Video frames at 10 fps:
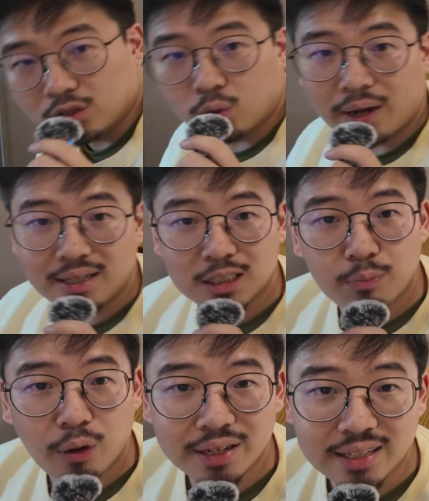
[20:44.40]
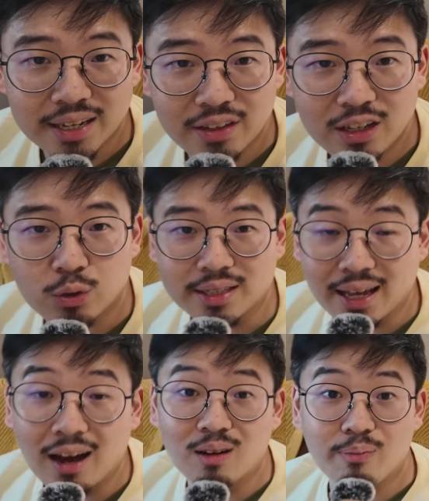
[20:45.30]
So at this point, I think you
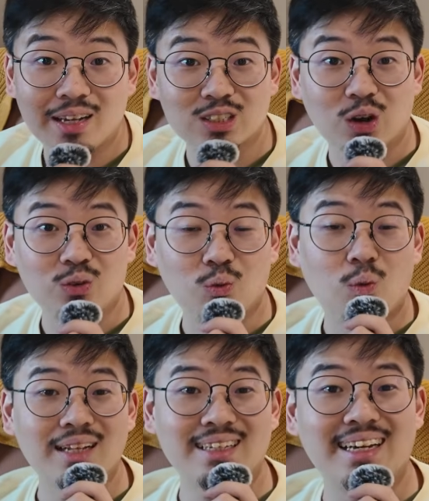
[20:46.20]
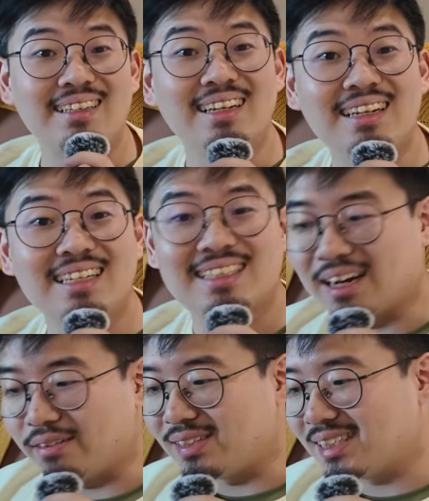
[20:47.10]
can tell based on what in the
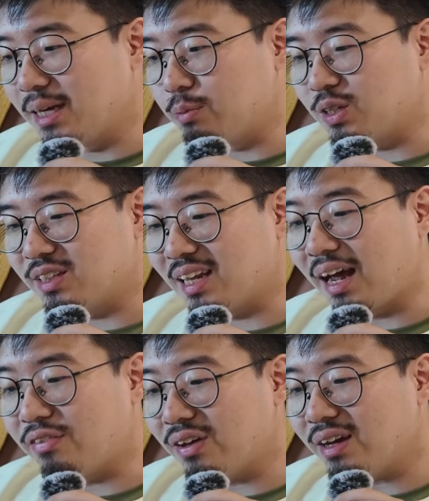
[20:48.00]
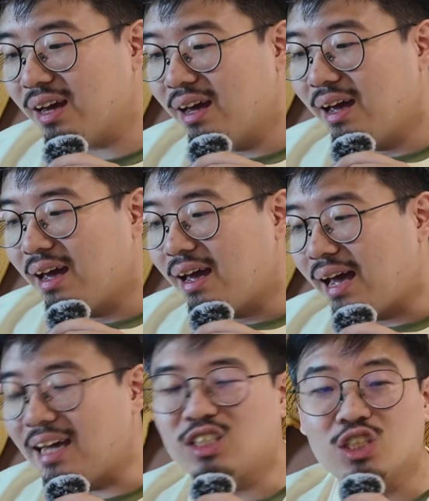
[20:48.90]
list that I've skipped that I think
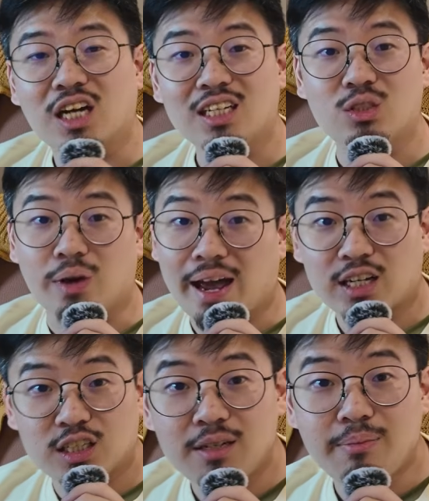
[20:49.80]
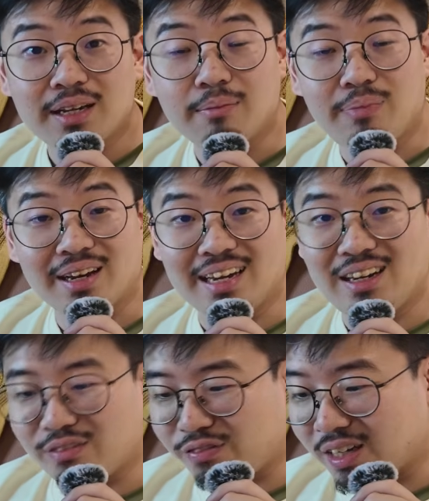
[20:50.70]
has a chance to actually make it big
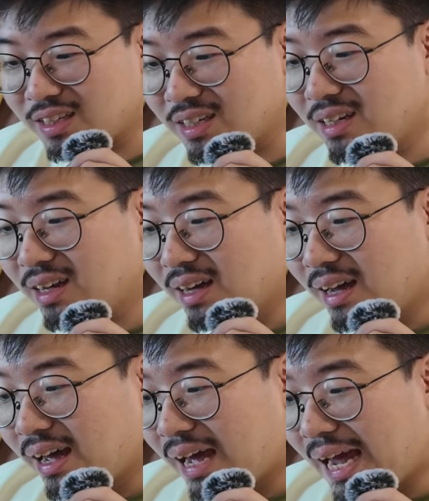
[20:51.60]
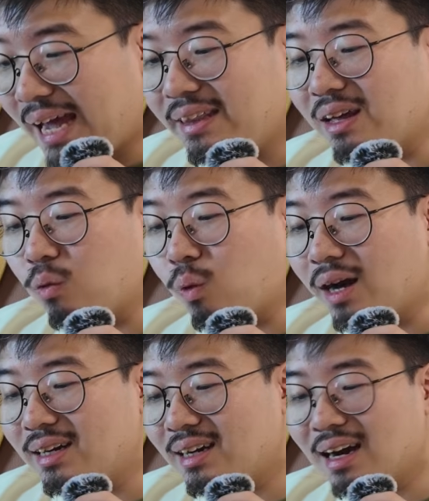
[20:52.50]
in Infinity, and that
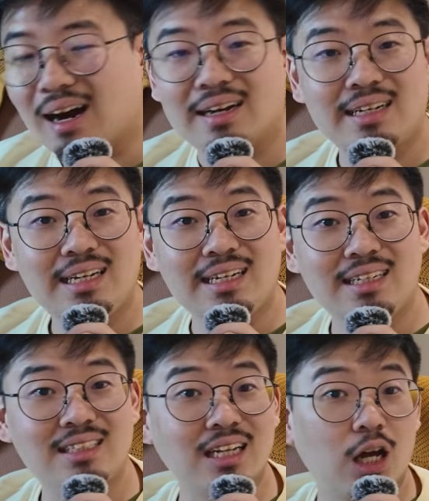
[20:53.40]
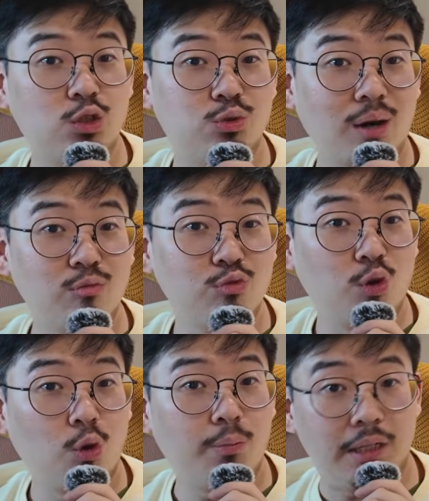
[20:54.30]
one card is,
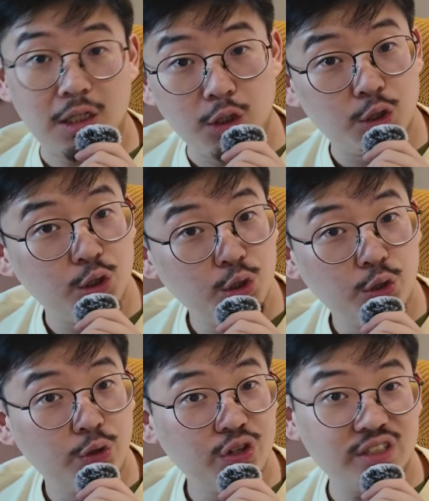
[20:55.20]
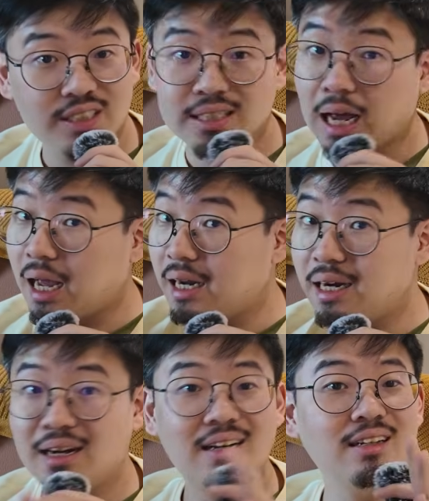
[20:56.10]
drumroll please,
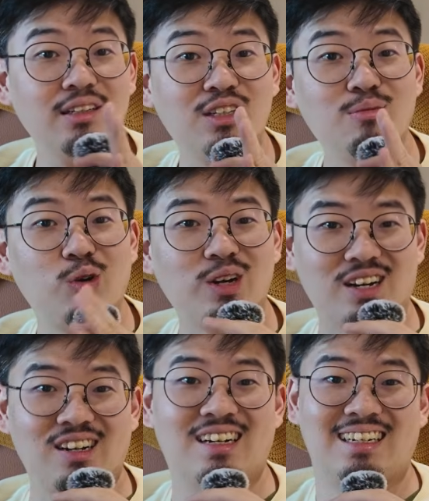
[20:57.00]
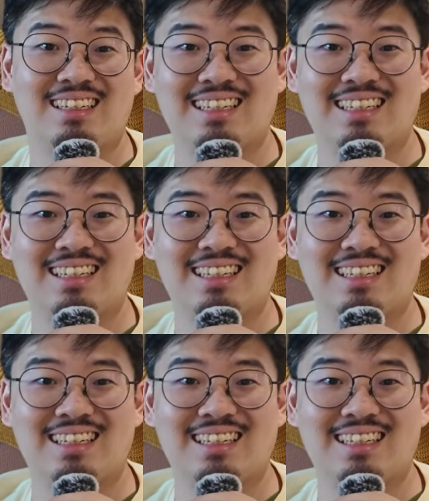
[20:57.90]
Demona.